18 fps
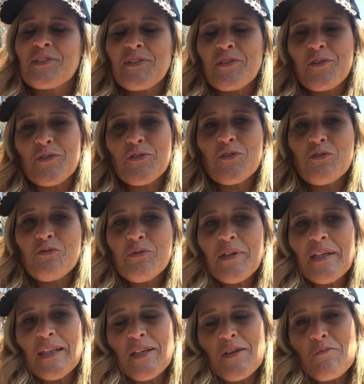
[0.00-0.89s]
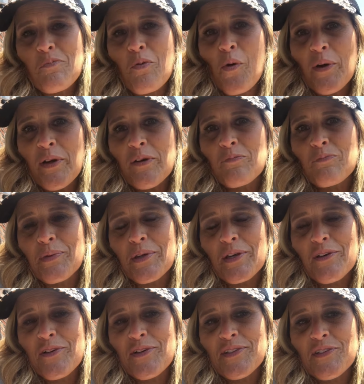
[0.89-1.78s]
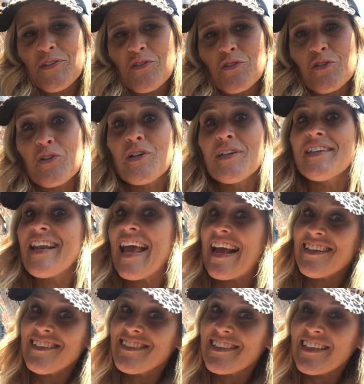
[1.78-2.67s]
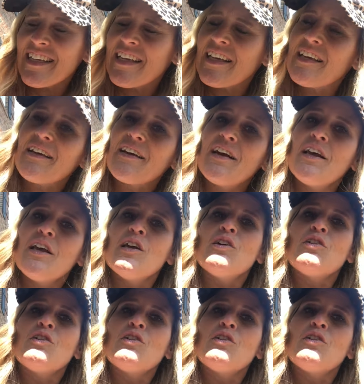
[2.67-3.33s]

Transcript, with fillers: Those are really important because they're connecting